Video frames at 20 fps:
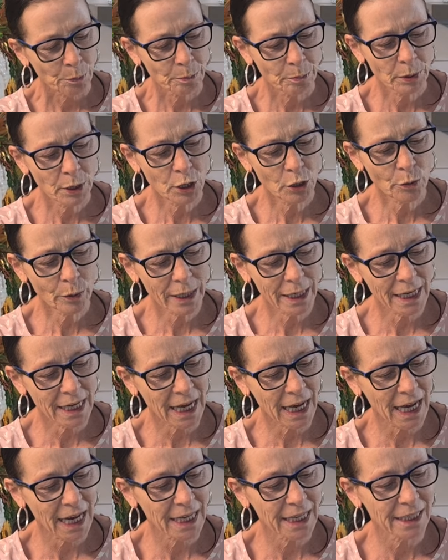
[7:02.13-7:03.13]
bluey
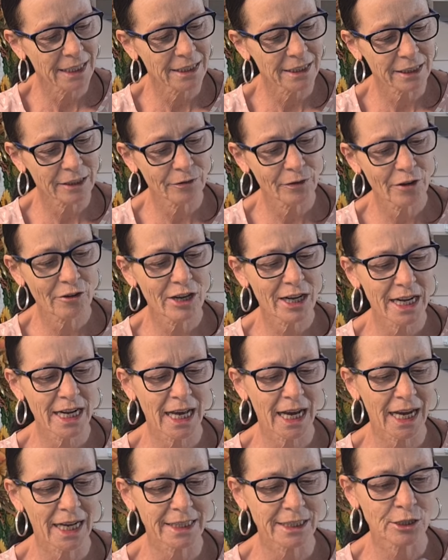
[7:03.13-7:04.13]
lilac, very
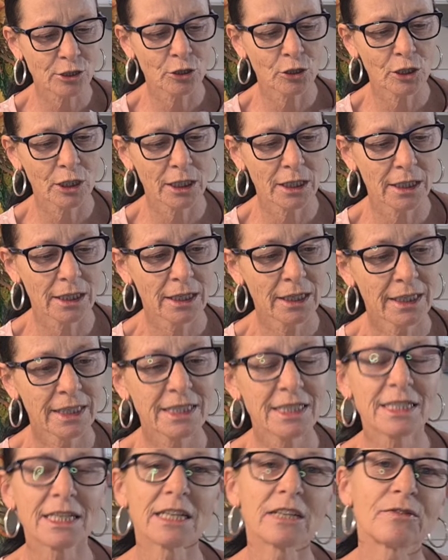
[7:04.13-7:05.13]
light colour,
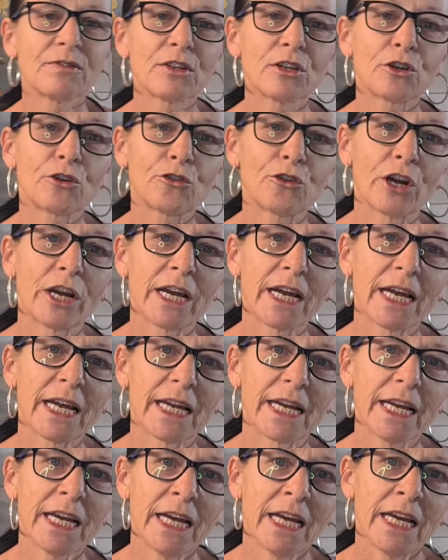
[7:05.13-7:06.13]
instead of the
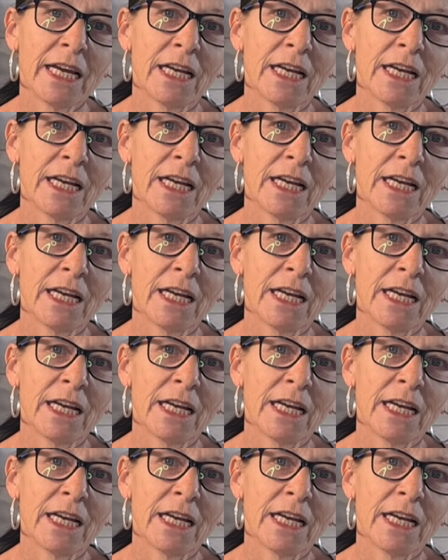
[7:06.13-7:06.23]
grey